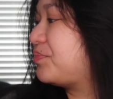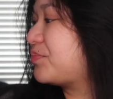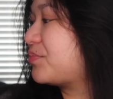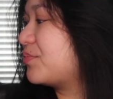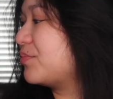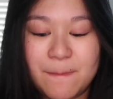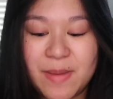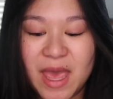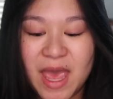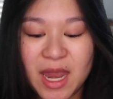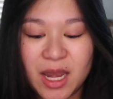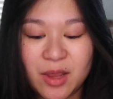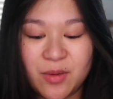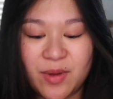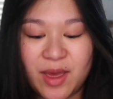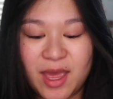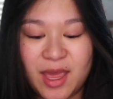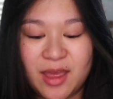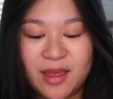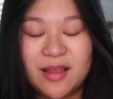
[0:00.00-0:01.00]
But
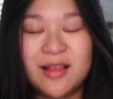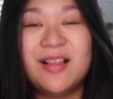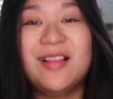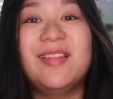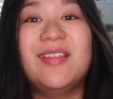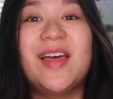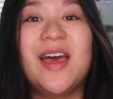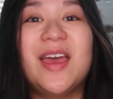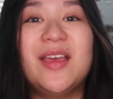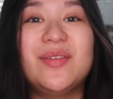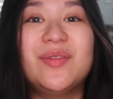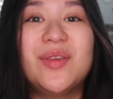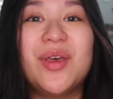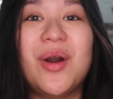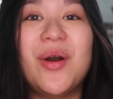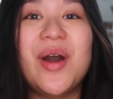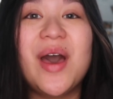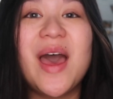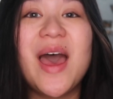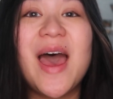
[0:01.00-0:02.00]
anyway, let us
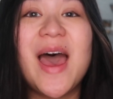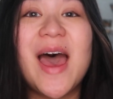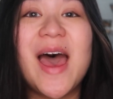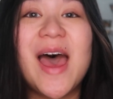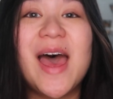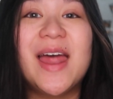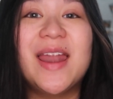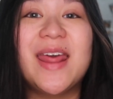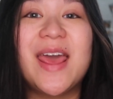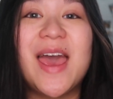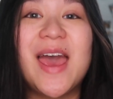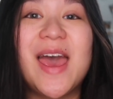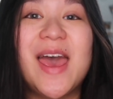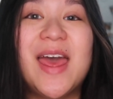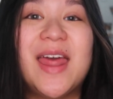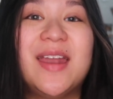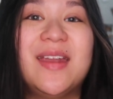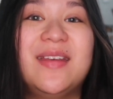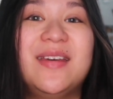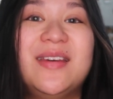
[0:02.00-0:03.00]
go ahead
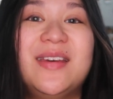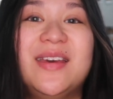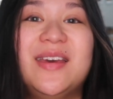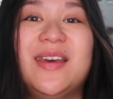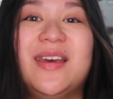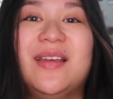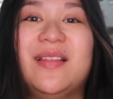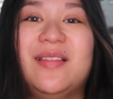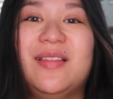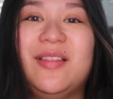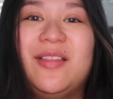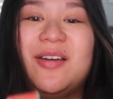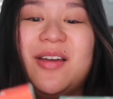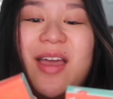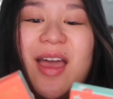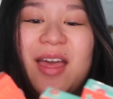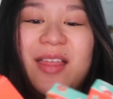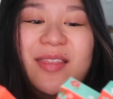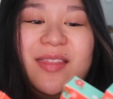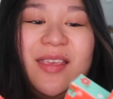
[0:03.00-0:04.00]
and
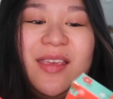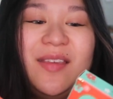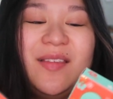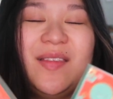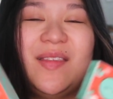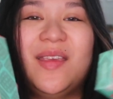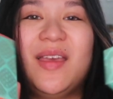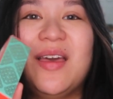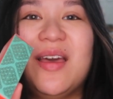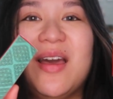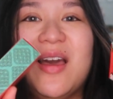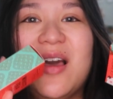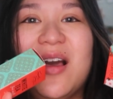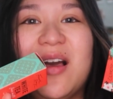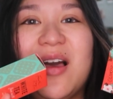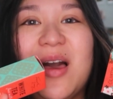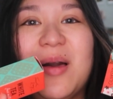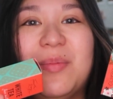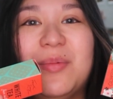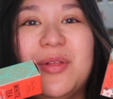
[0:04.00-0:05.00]
look at these
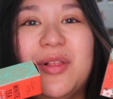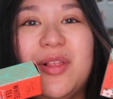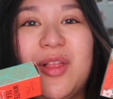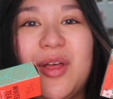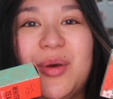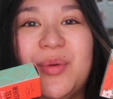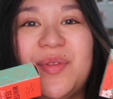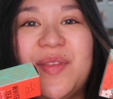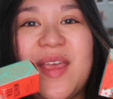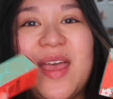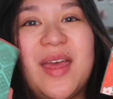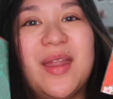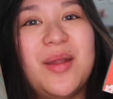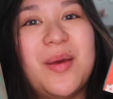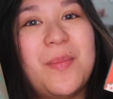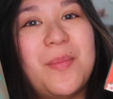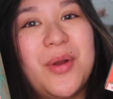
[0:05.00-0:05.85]
up close and